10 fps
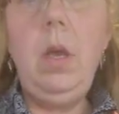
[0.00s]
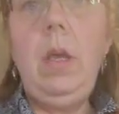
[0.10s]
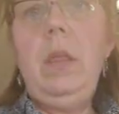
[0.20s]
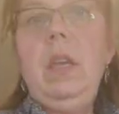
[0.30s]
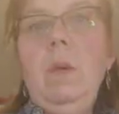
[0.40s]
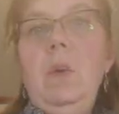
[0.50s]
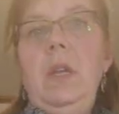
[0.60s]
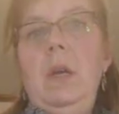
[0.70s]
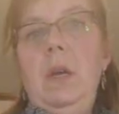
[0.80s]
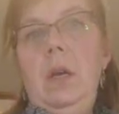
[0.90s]
I think I'm going
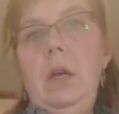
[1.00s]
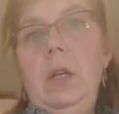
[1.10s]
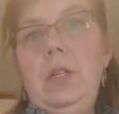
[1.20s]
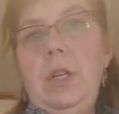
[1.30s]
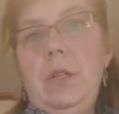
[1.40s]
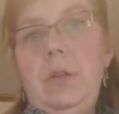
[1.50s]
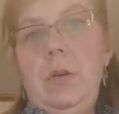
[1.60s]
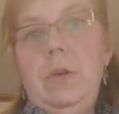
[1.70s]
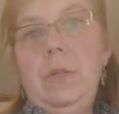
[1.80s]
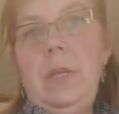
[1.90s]
to adjust
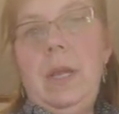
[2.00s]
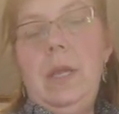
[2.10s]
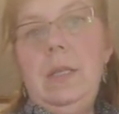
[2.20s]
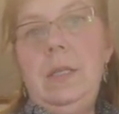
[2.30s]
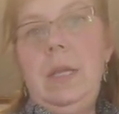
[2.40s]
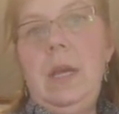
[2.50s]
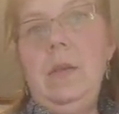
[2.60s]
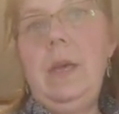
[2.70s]
those and see how